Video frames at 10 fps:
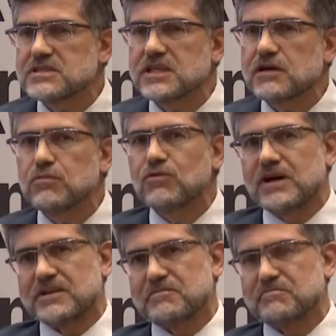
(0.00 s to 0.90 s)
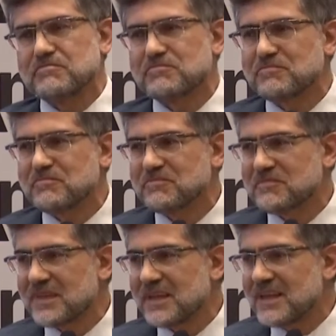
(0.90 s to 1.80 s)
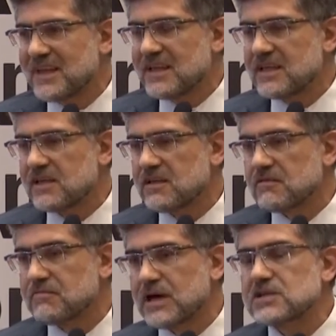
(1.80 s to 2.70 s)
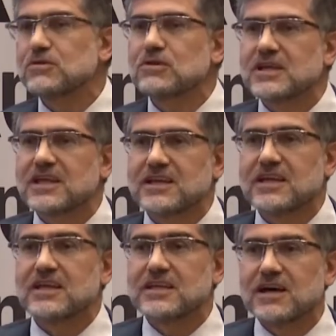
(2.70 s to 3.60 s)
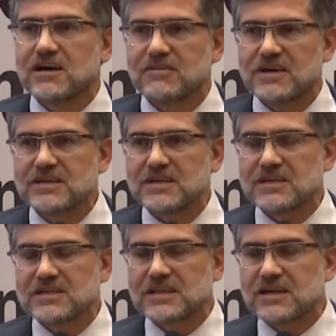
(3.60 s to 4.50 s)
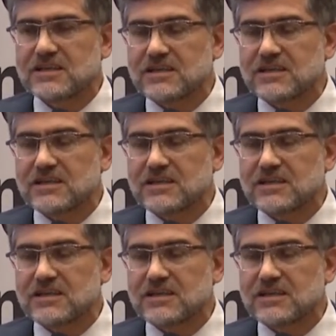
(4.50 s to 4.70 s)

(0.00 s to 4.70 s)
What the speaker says: things have come from the United Nations. Why? In order to be implemented around the world.